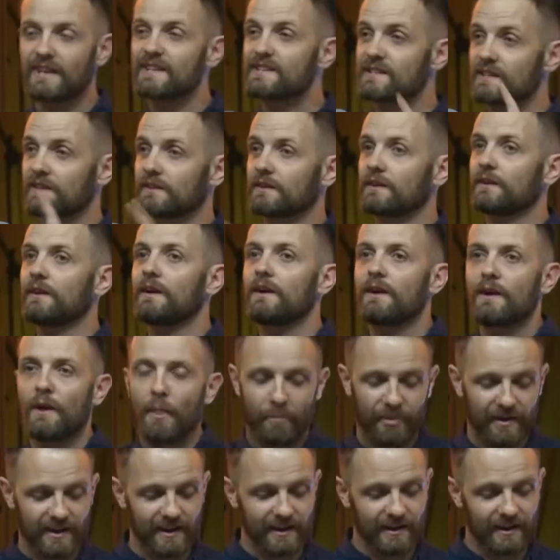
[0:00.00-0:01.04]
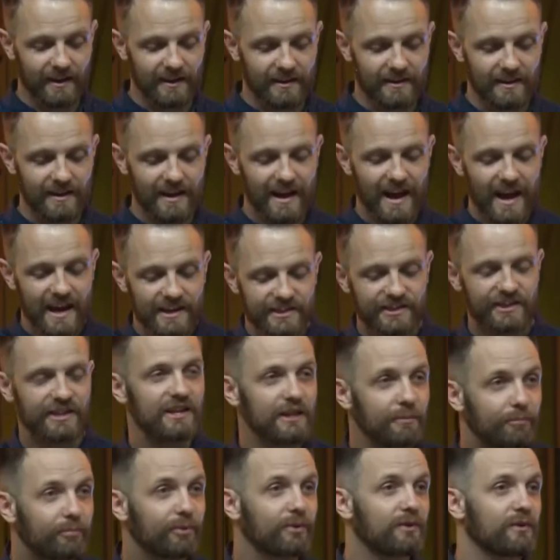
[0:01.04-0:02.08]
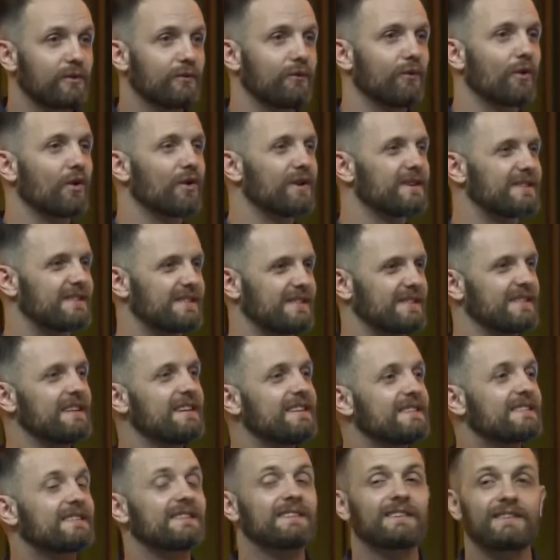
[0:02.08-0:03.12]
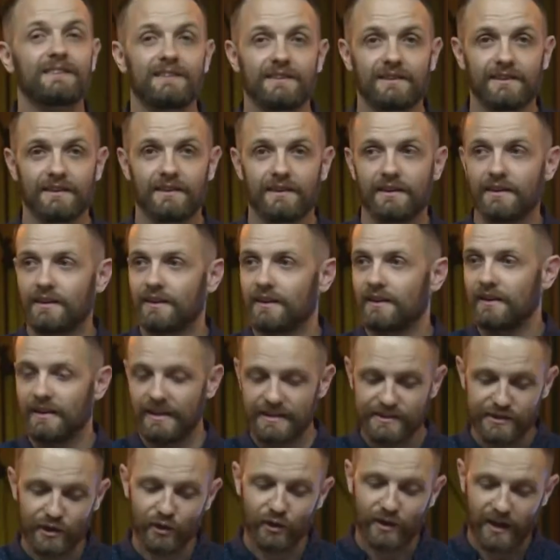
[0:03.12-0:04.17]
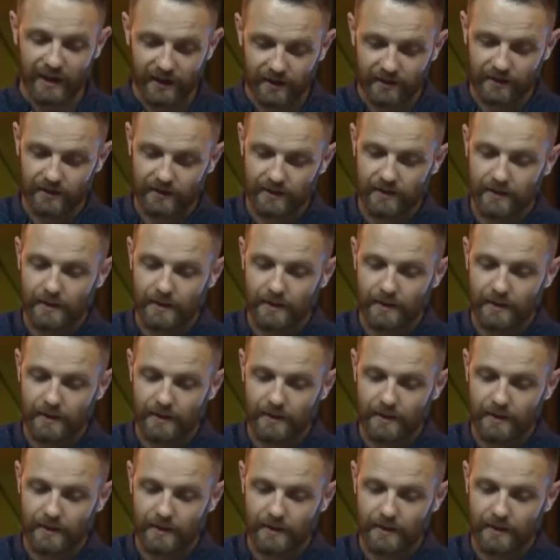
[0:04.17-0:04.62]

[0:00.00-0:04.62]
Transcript: Listen, being in the ash heap for a season is okay.